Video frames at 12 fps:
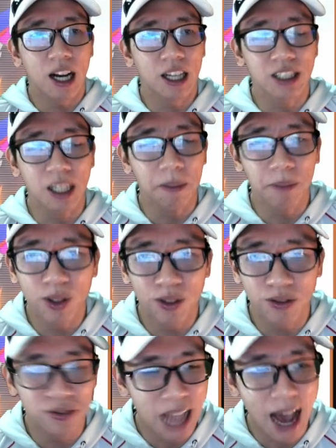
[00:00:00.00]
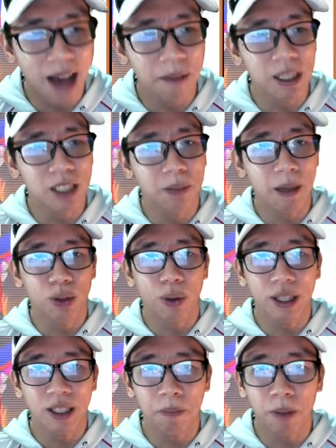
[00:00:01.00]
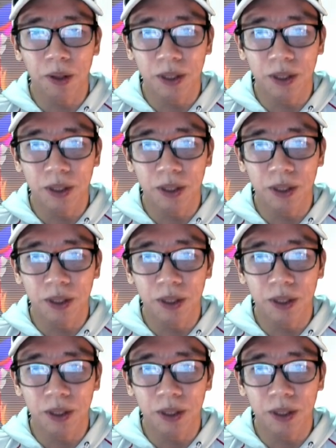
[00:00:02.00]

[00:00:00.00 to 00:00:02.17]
sync move damage by 20.